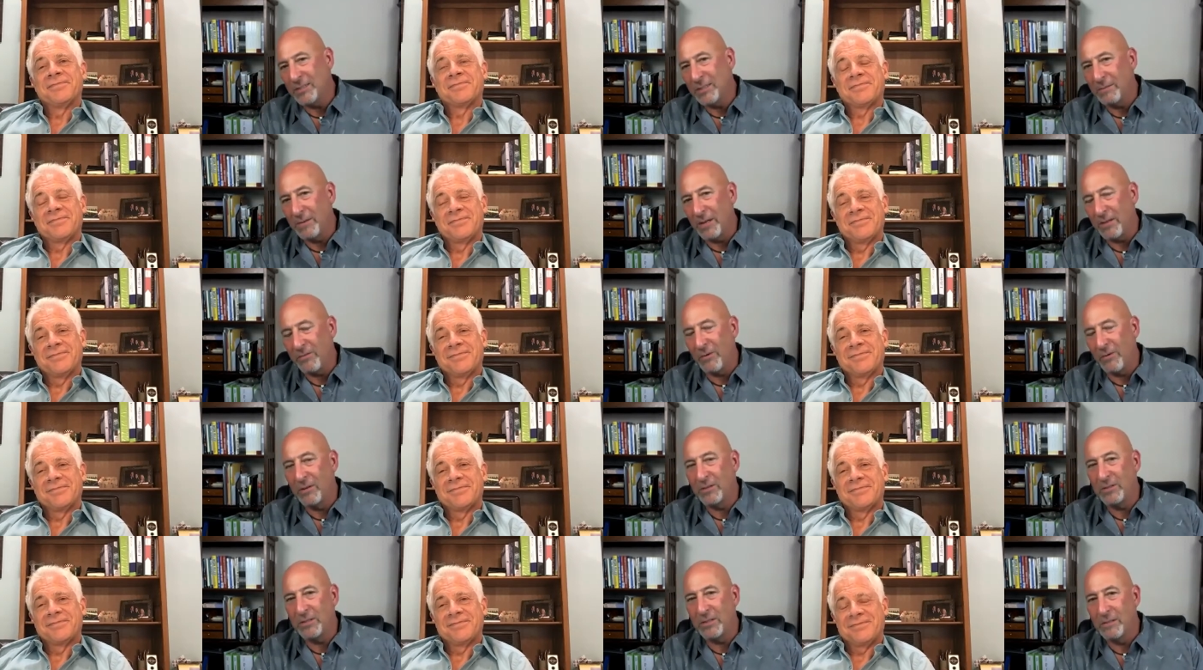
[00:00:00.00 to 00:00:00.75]
Speaker 1: I'm going to
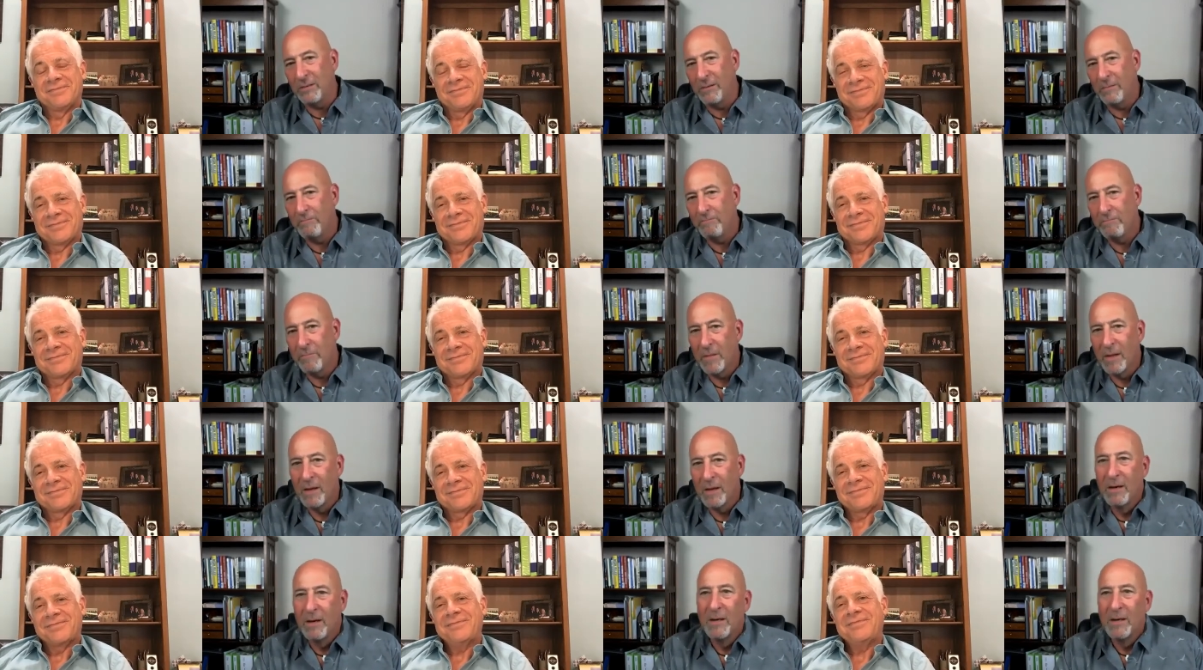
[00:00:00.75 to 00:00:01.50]
throw at you.
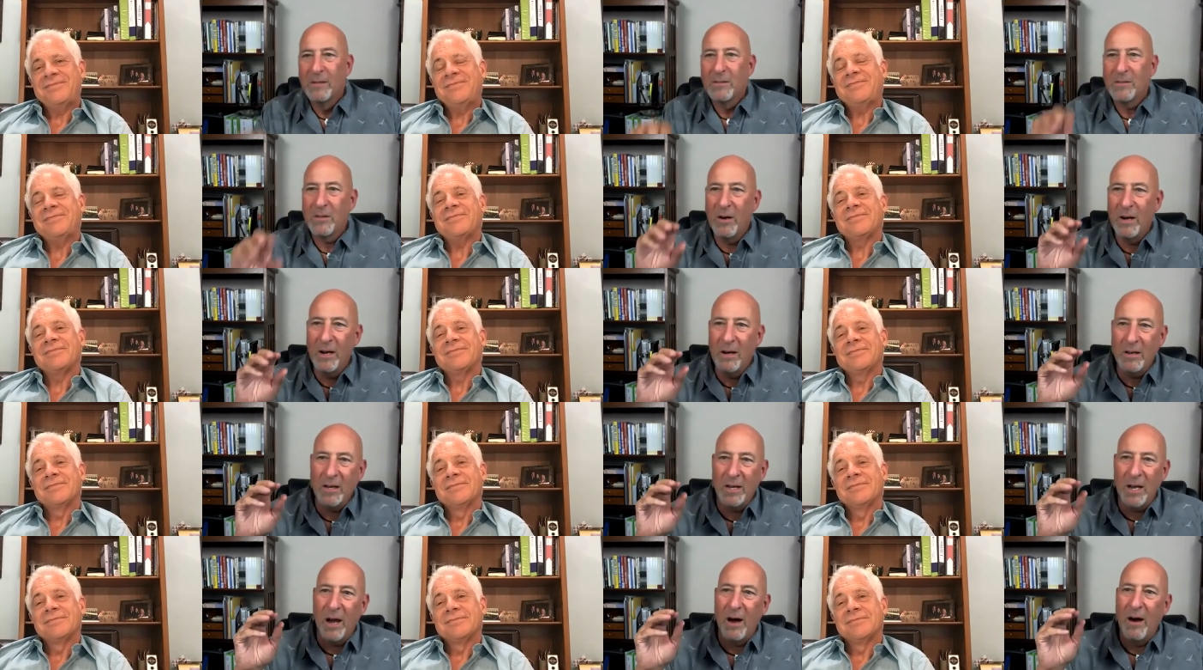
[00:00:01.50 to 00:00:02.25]
So here
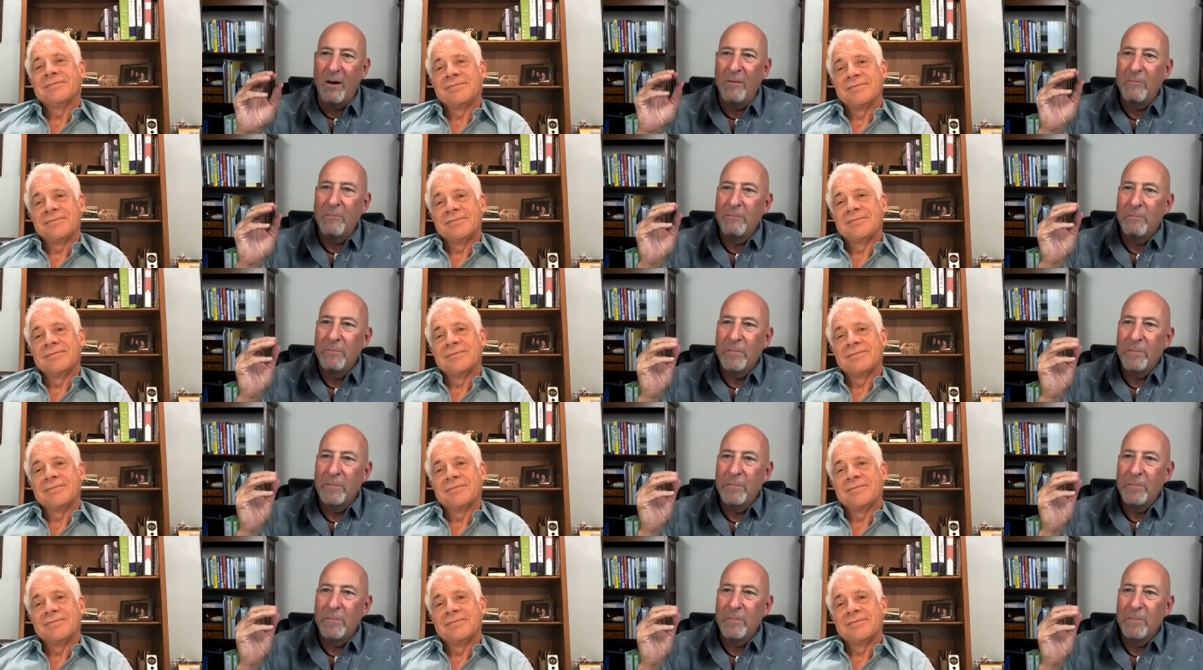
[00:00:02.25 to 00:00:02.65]
you go.